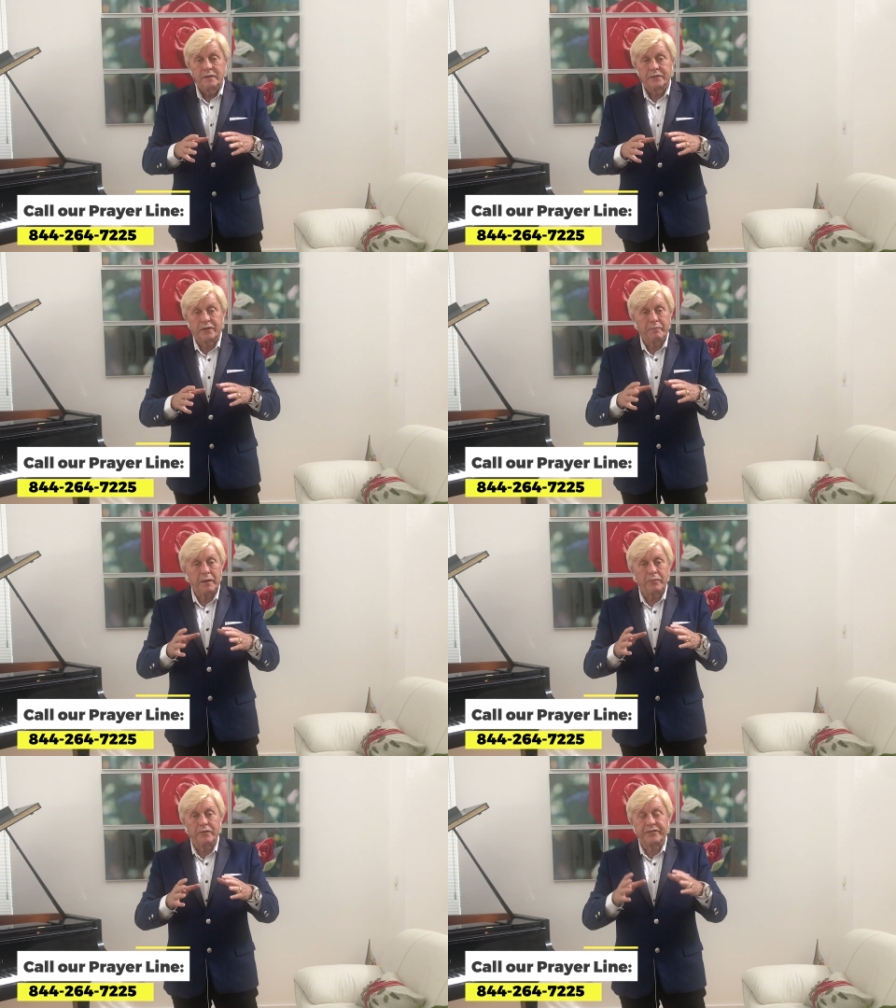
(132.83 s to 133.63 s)
Some
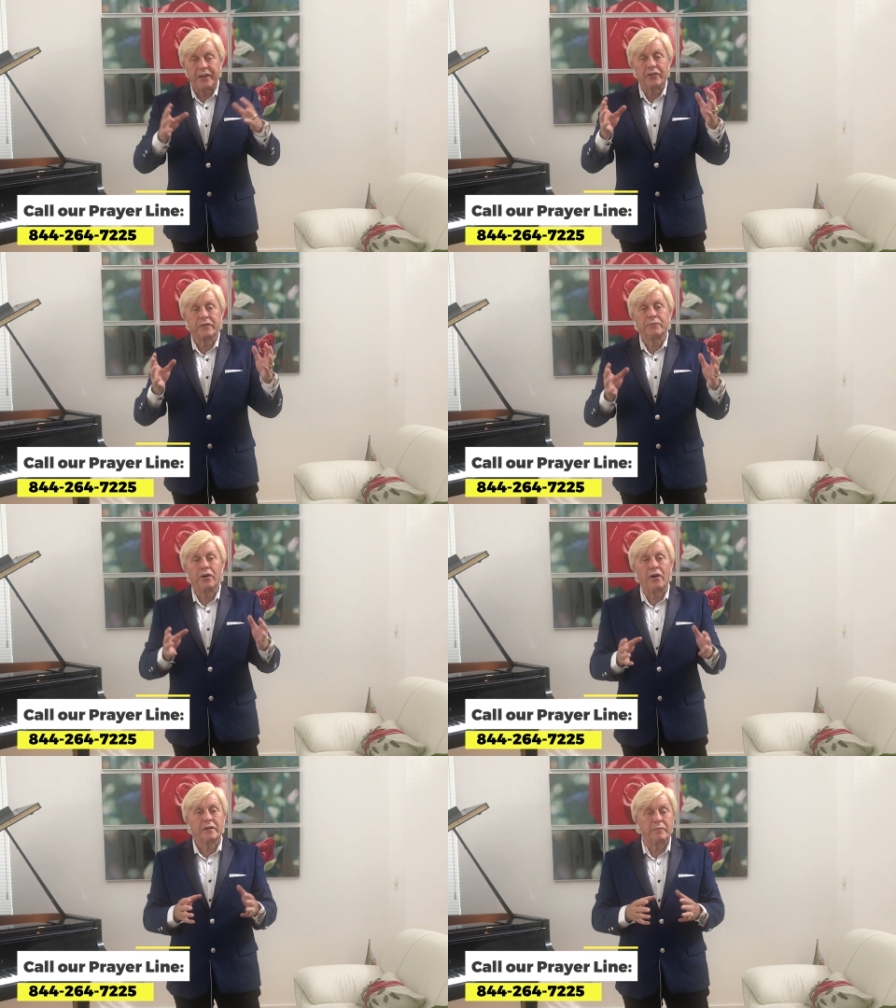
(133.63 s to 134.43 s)
people seldom
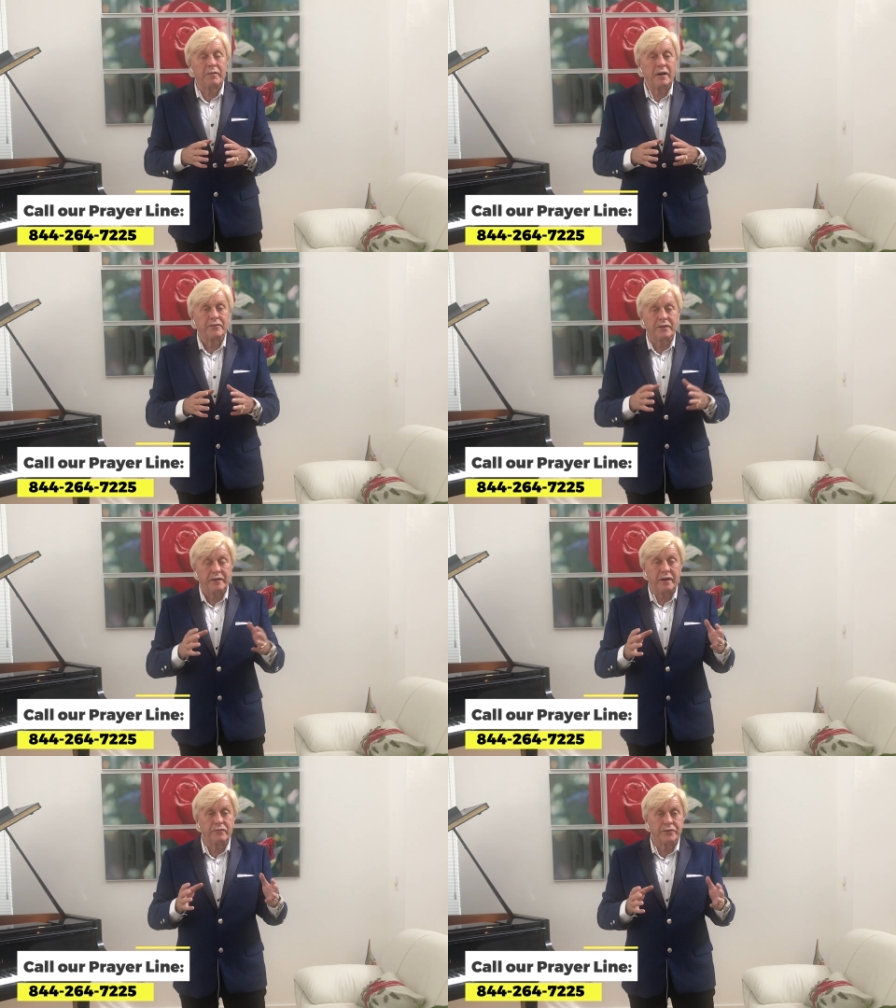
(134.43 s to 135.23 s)
talk about the
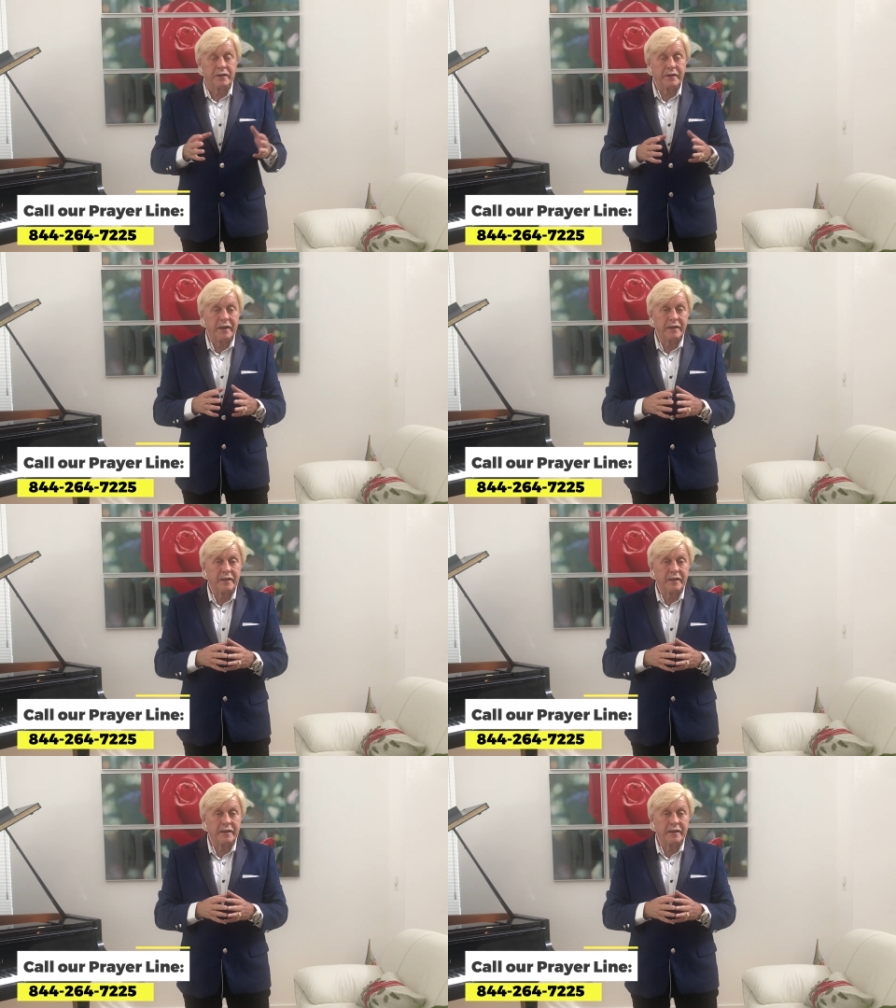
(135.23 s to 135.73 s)
devil today.